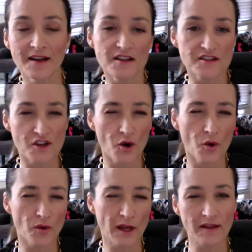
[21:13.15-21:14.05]

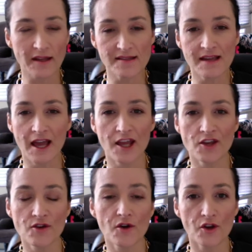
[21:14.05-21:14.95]
So like let's say
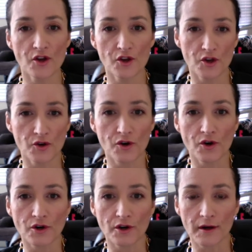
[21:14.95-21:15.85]
you go to
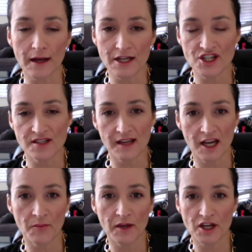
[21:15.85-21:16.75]
Google and just get
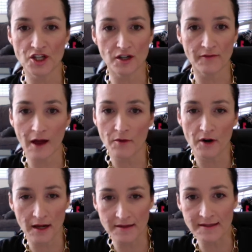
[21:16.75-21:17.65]
a picture of Albert
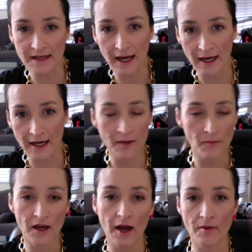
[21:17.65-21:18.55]
Einstein and
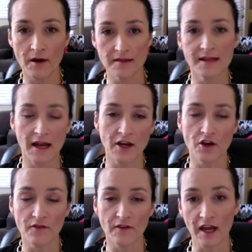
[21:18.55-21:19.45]
put Albert Einstein in
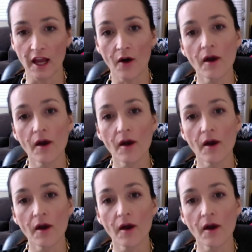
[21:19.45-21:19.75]
your video.